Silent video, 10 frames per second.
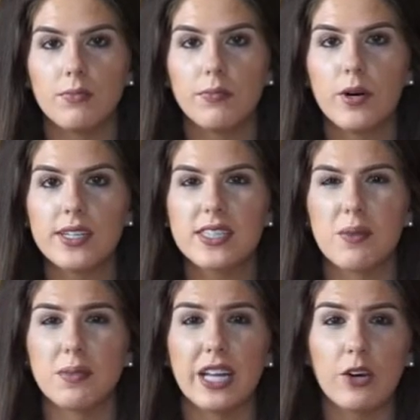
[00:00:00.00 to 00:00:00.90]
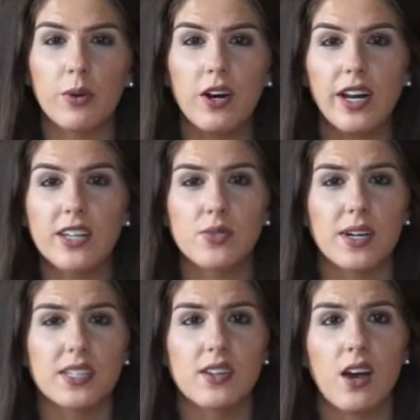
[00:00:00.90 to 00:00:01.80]
put some liquid on it to
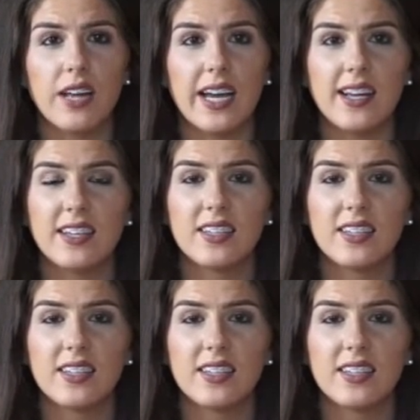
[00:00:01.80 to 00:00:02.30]
where it's not like